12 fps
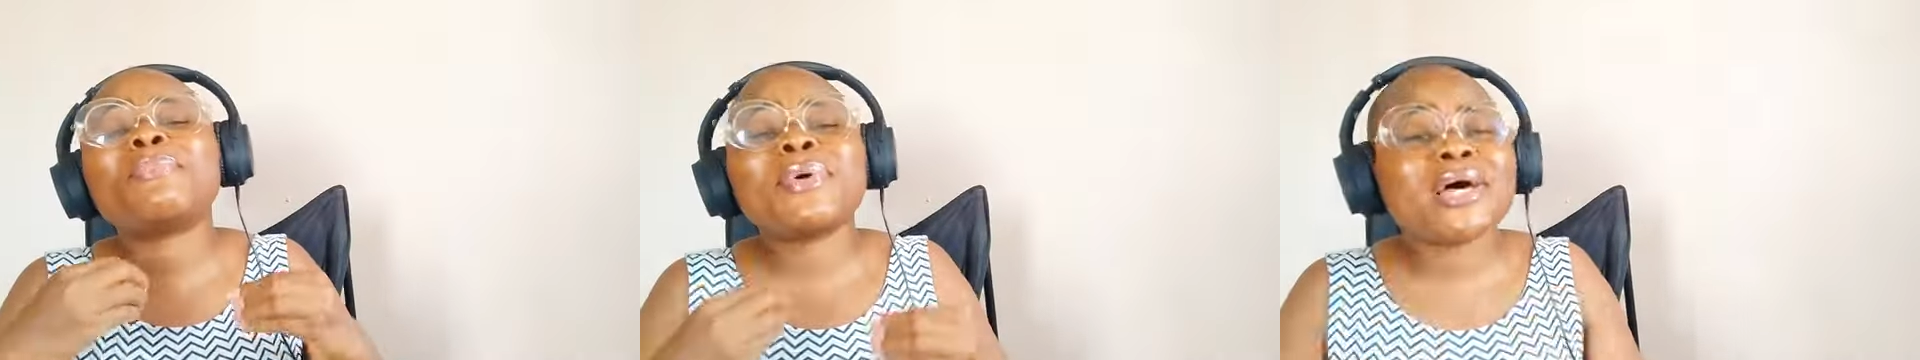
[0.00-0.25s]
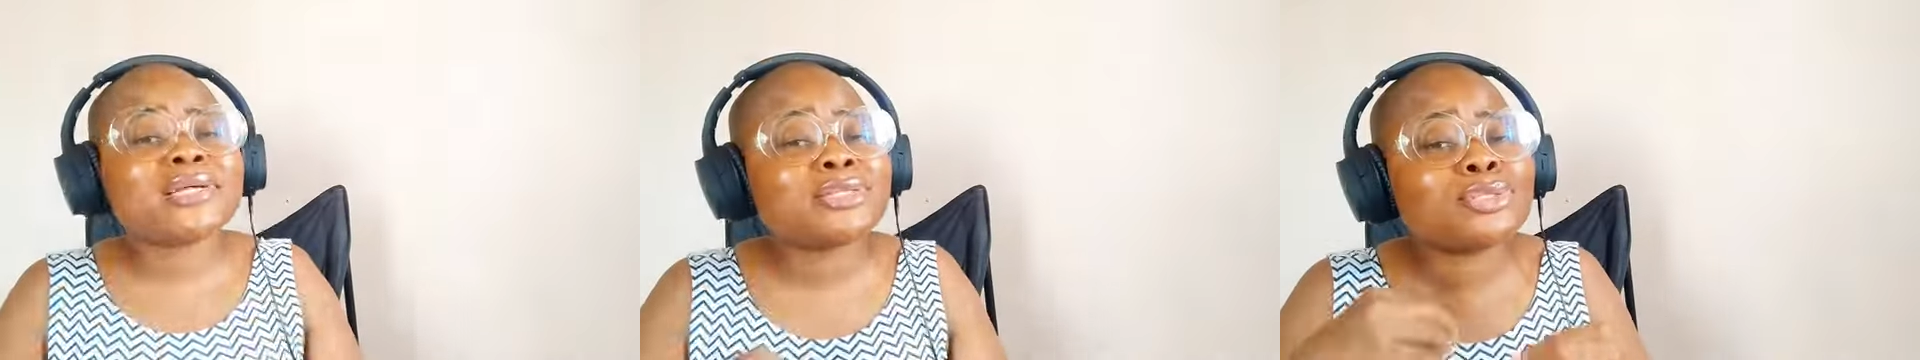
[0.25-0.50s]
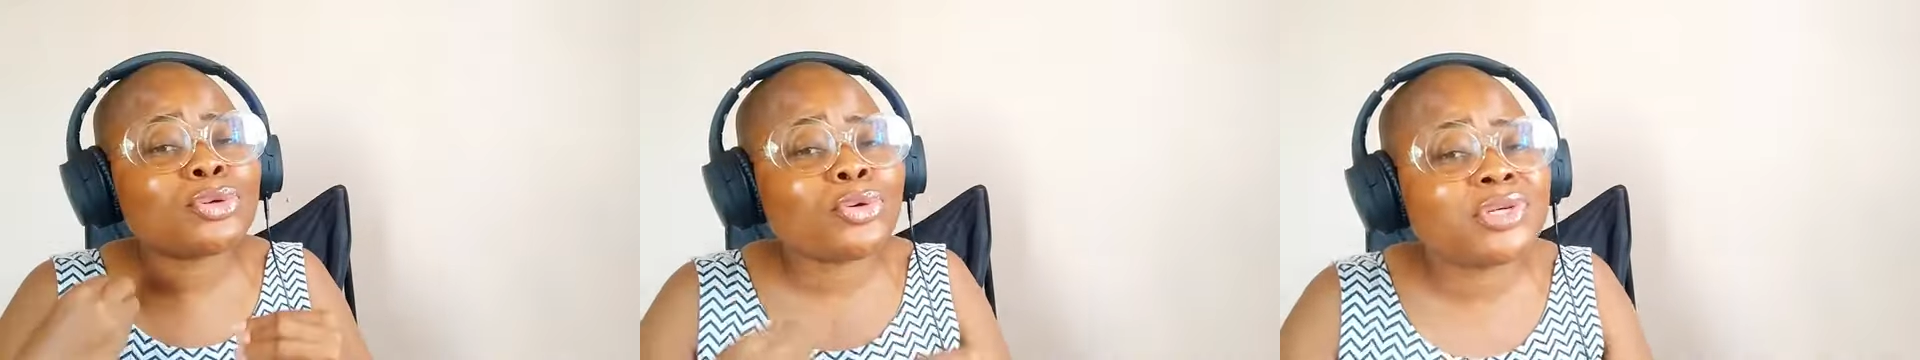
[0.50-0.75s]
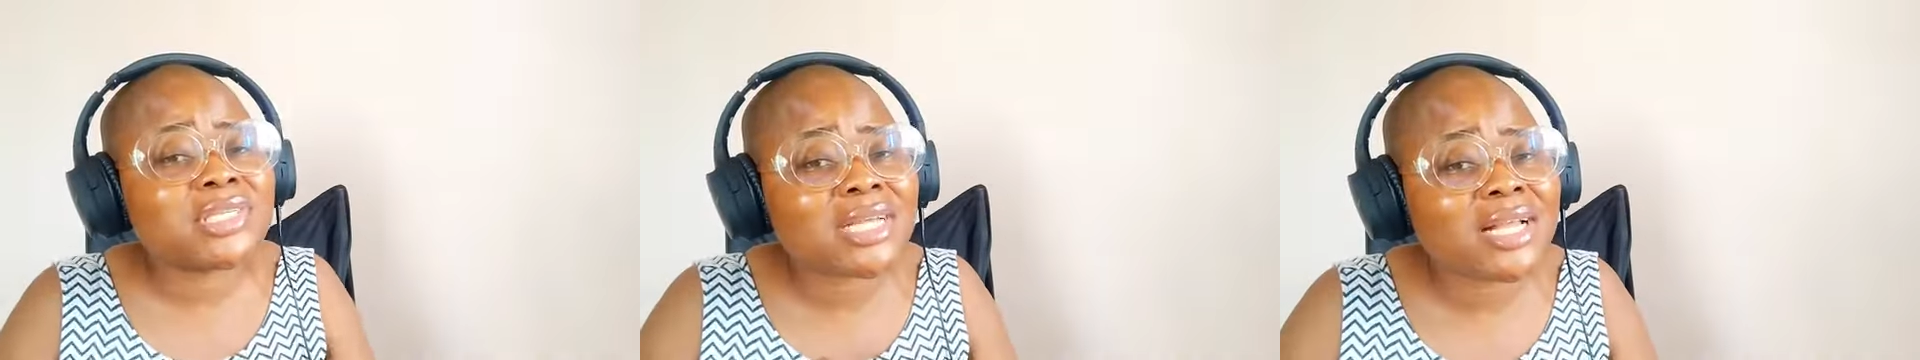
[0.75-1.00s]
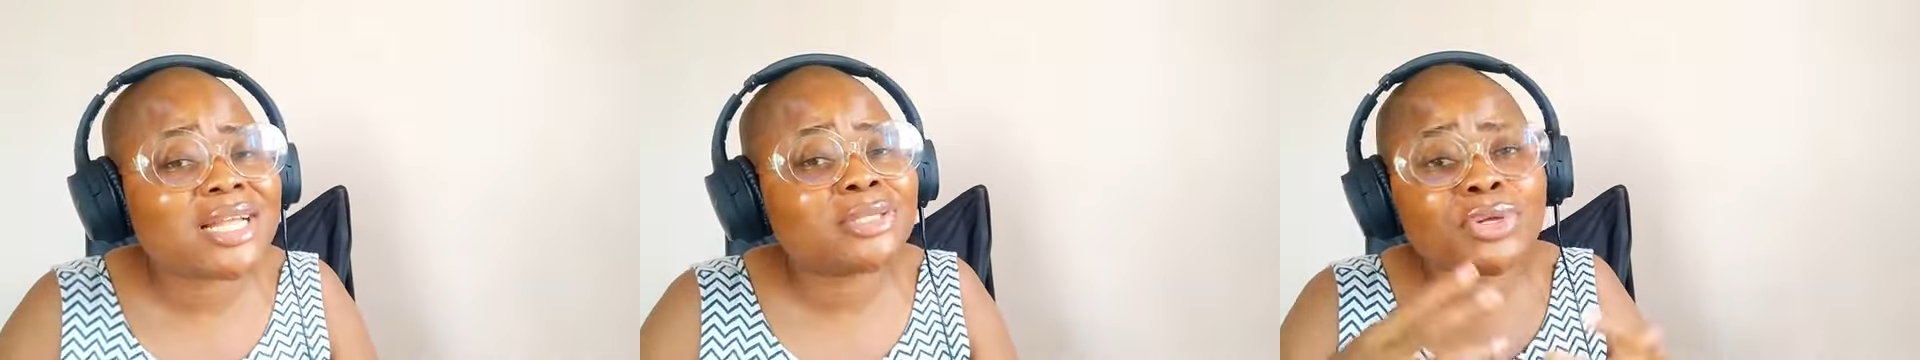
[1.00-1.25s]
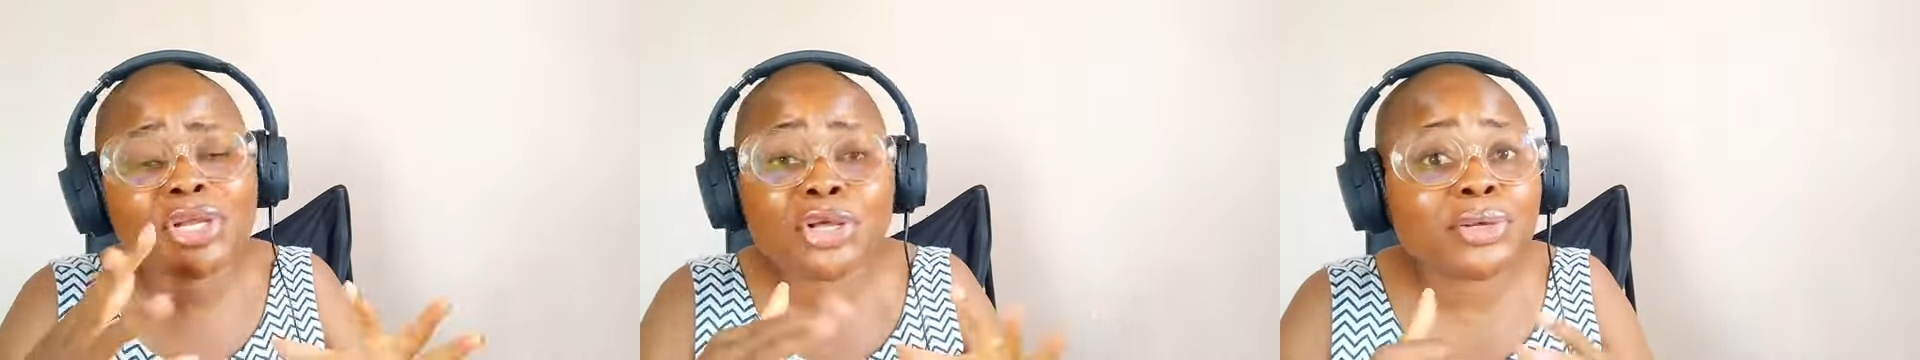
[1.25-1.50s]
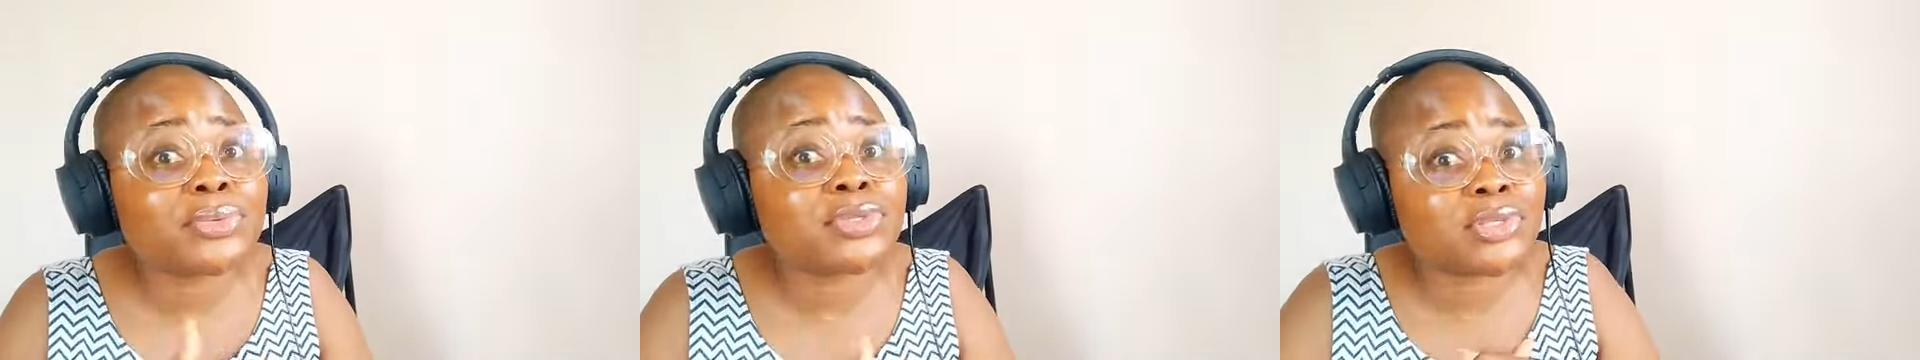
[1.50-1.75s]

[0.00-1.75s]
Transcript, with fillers: best storytellers when it comes